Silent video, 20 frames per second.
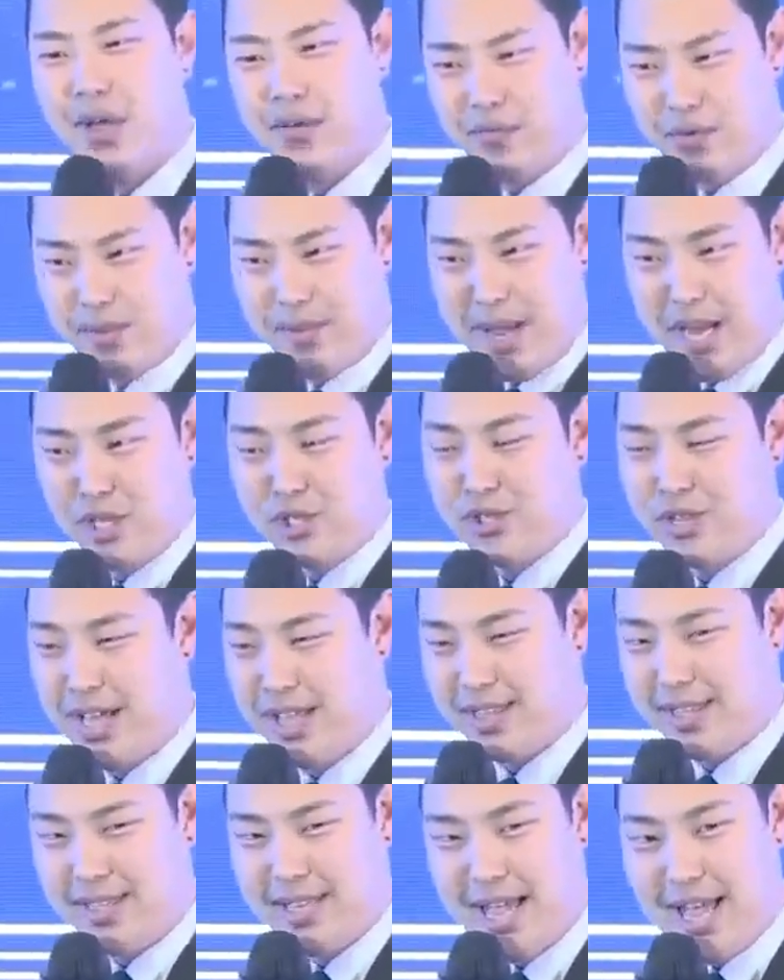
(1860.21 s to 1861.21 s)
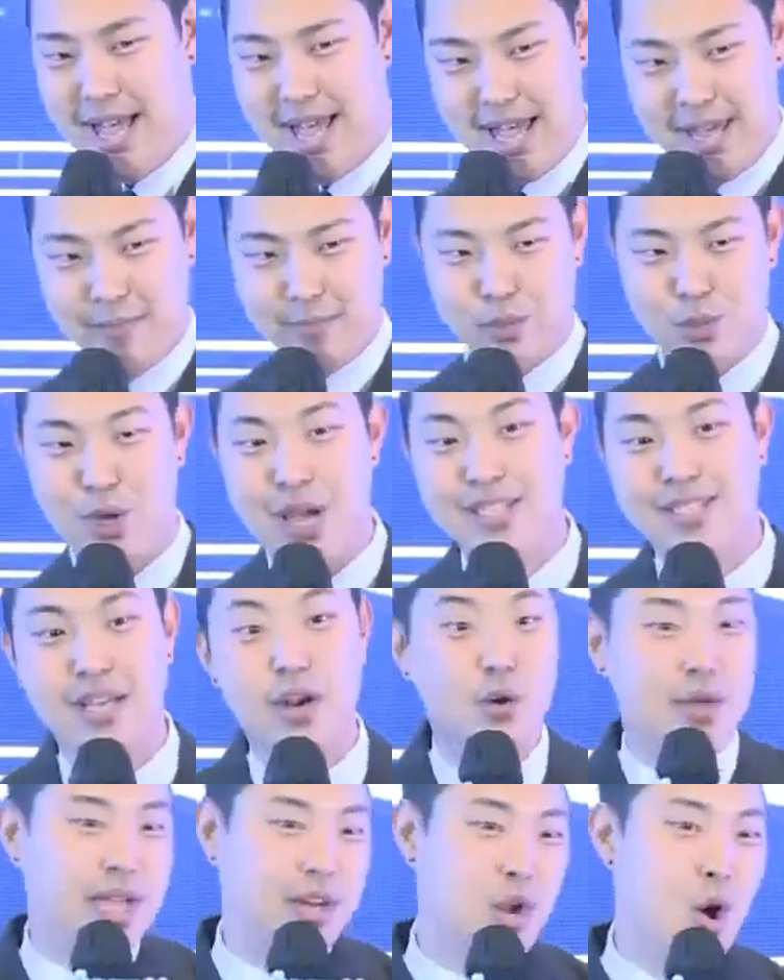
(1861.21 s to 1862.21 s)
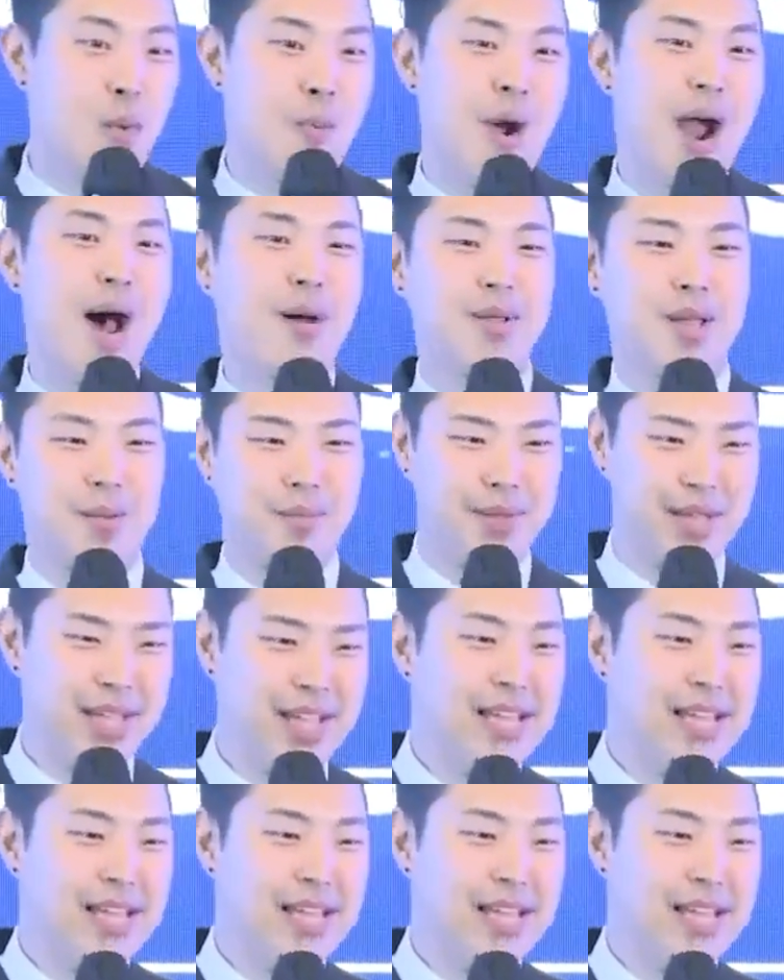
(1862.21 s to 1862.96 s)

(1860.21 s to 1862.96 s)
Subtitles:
information at the time. So I said, okay, no problem.